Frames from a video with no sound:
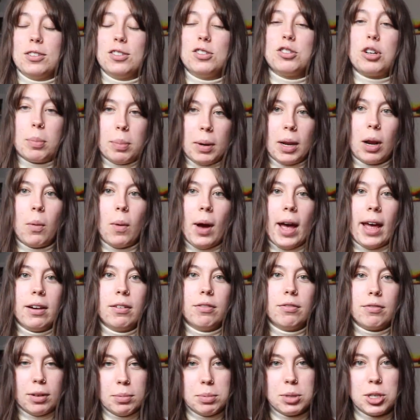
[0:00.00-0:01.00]
dripping wet
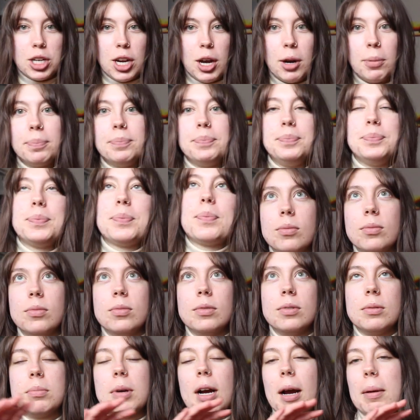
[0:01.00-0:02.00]
from snow.
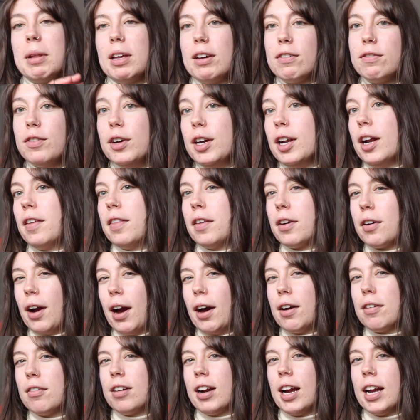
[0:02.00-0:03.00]
Probably a foot on the
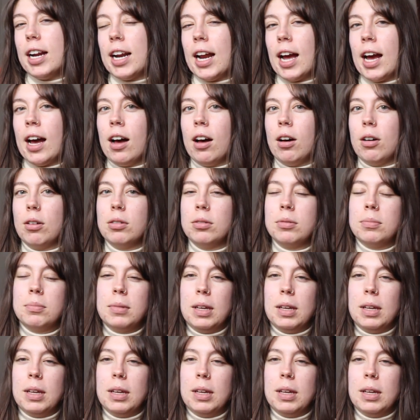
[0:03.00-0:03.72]
ground right now,